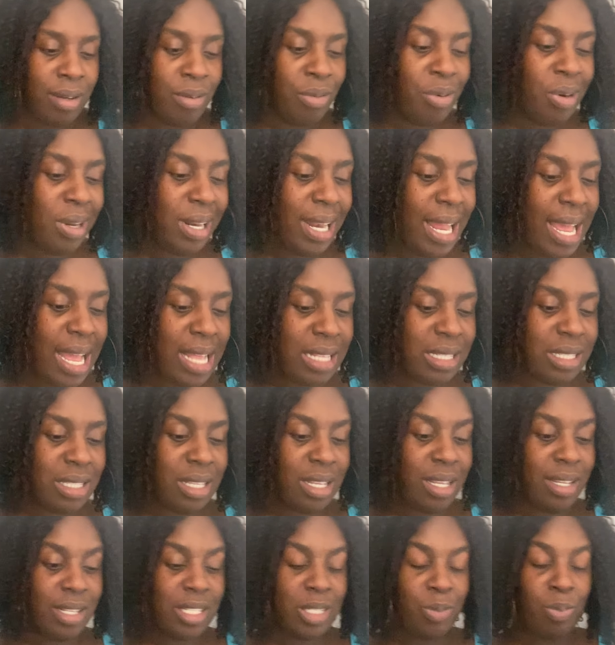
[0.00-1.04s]
Realize
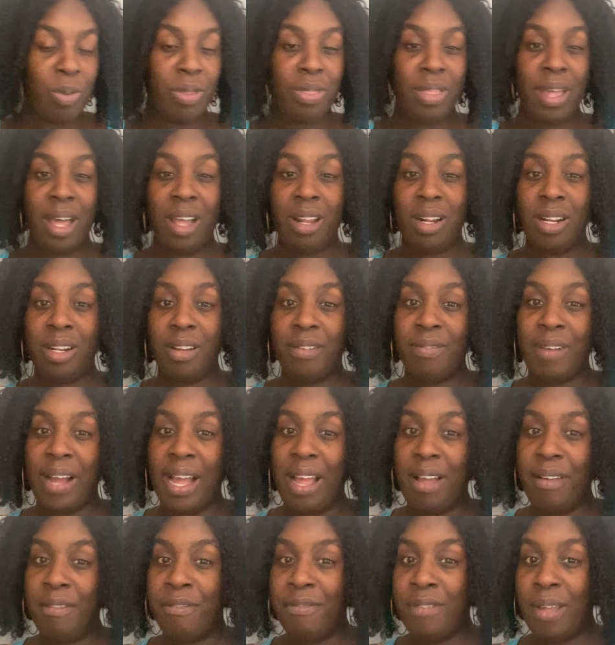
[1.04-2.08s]
this, without a
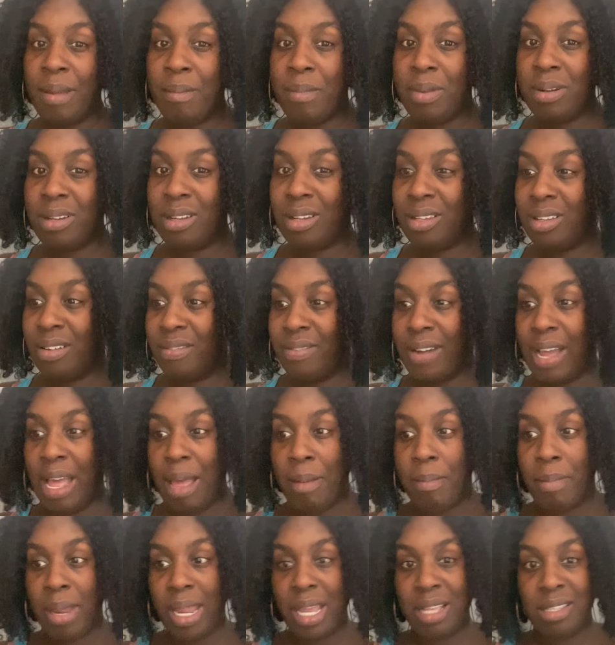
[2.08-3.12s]
divine feminine,
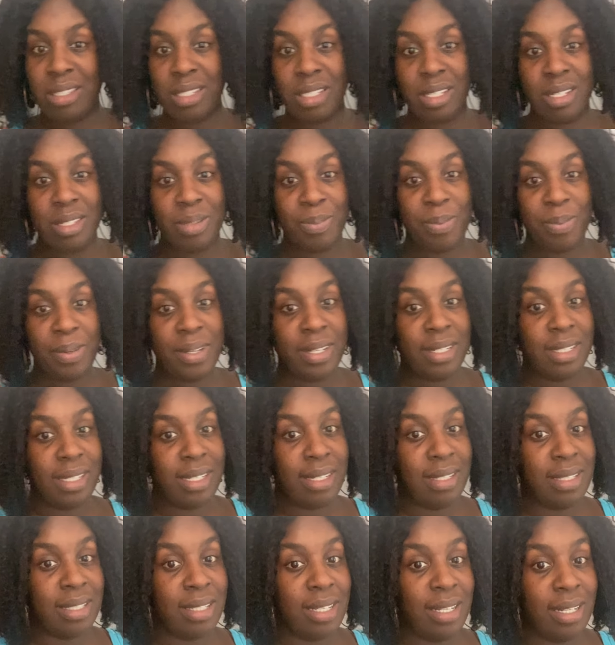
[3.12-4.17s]
divine masculines wouldn't
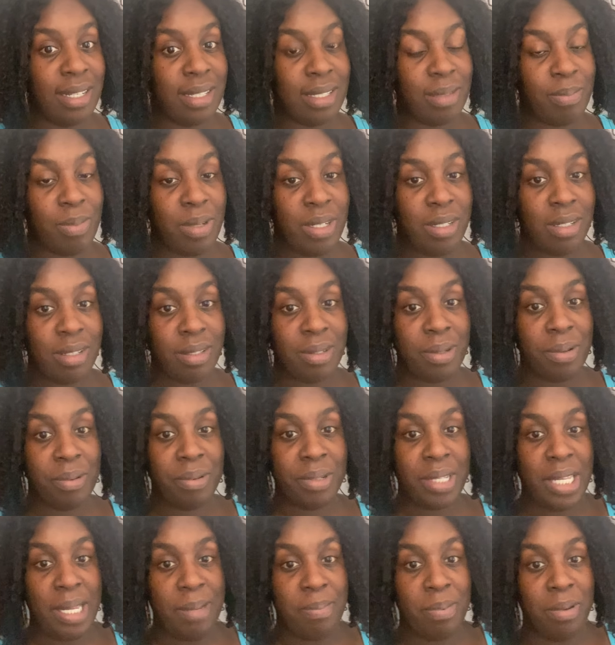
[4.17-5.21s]
exist. We just gonna
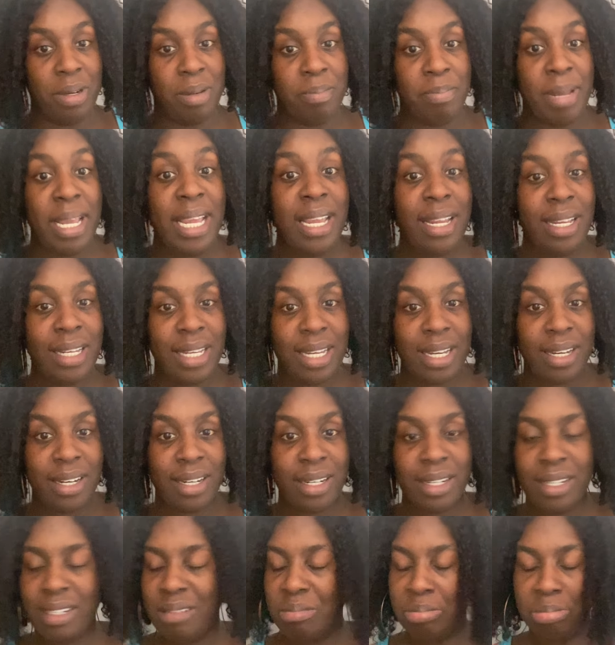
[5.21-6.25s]
keep it a being
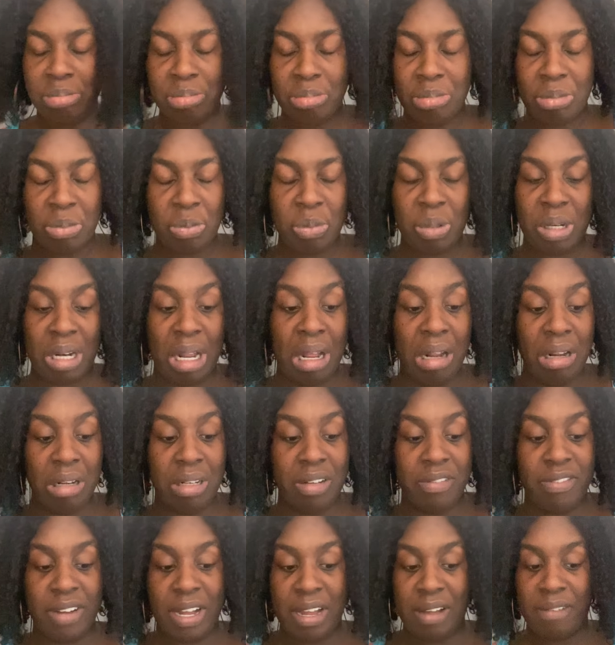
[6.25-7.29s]
here. Without a
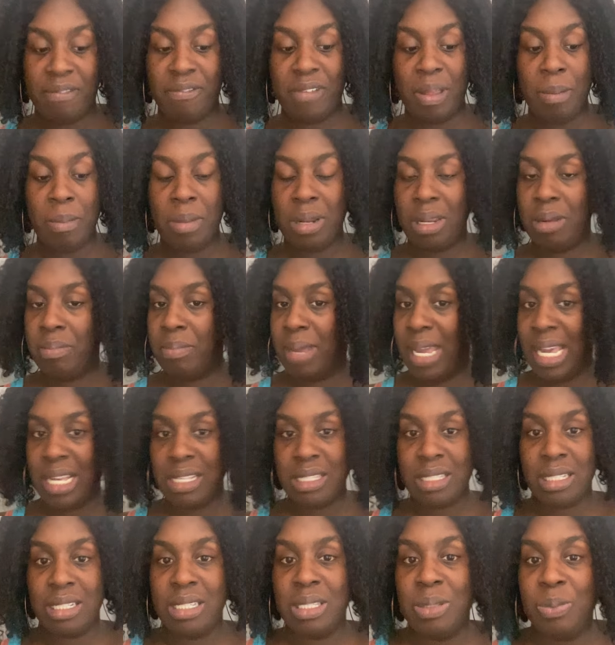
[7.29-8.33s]
divine feminine,
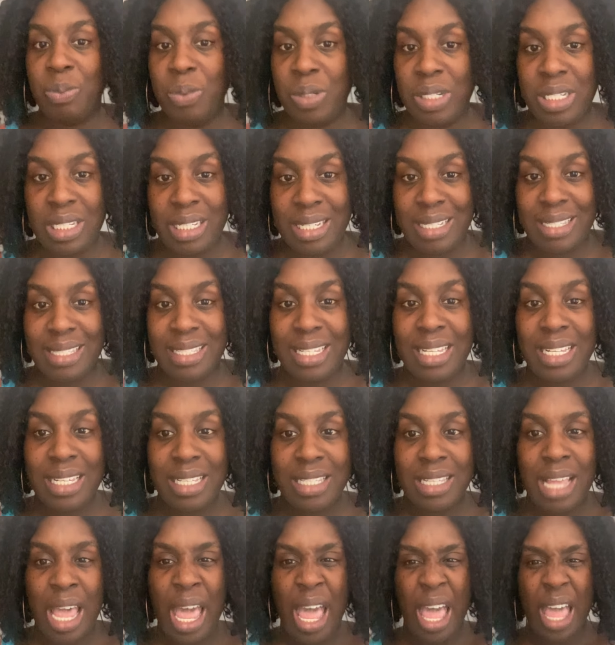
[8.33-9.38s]
masculines wouldn't
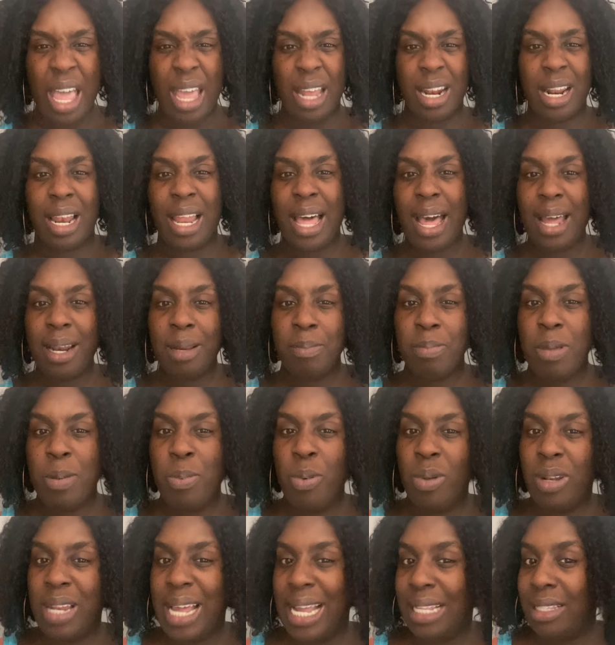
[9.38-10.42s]
exist. And a lot of
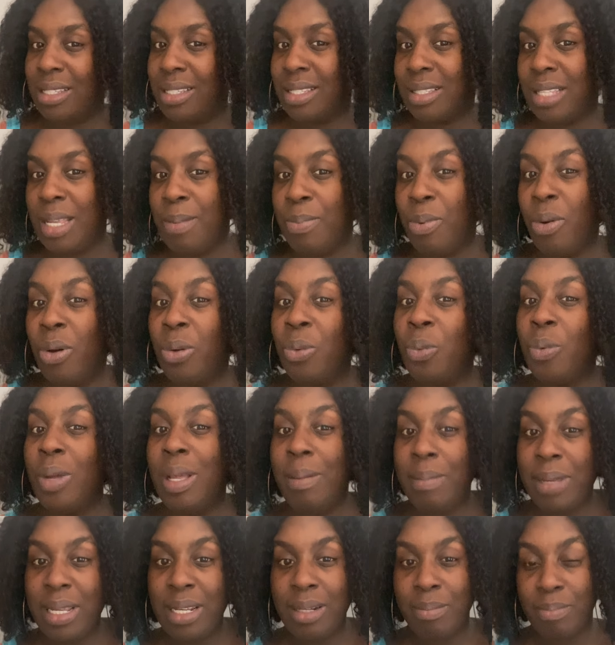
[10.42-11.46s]
people like to sleep on
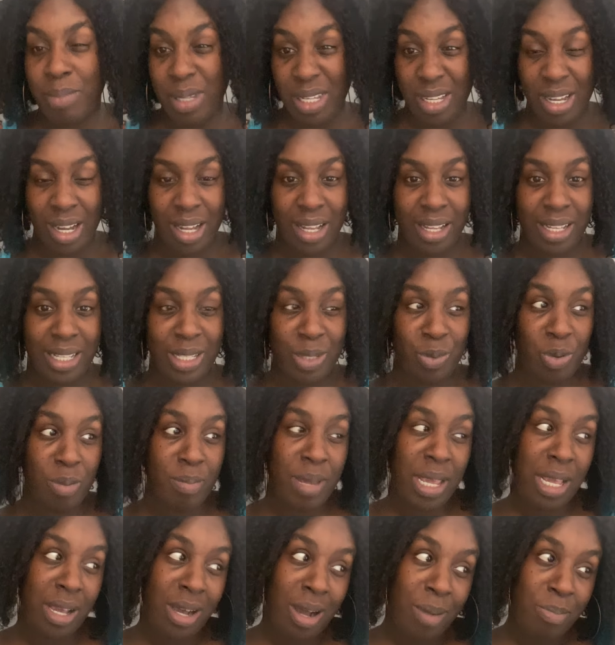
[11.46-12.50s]
women because we
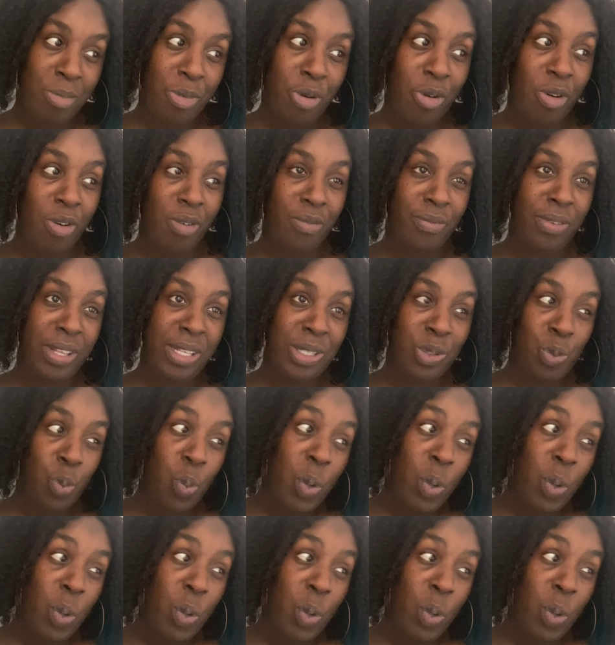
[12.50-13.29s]
may come off as